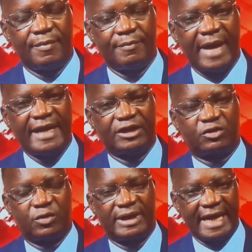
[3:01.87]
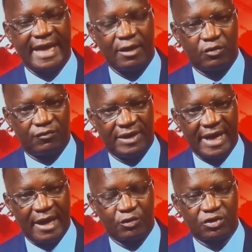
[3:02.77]
managed to get out of the
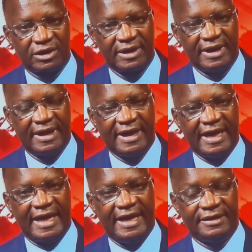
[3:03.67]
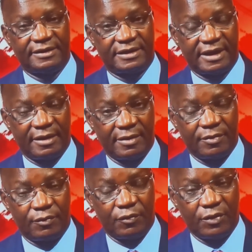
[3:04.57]
house, and
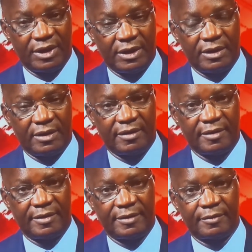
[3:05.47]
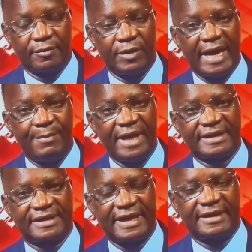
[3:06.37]
we were
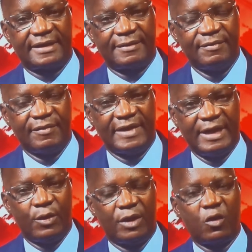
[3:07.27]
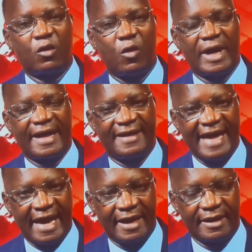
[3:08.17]
amazed that they were no longer
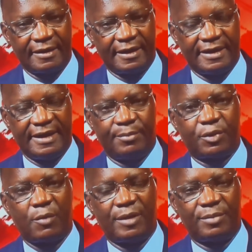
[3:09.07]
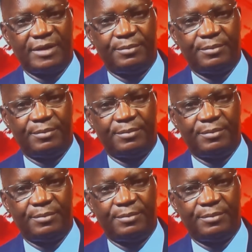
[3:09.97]
there. They probably.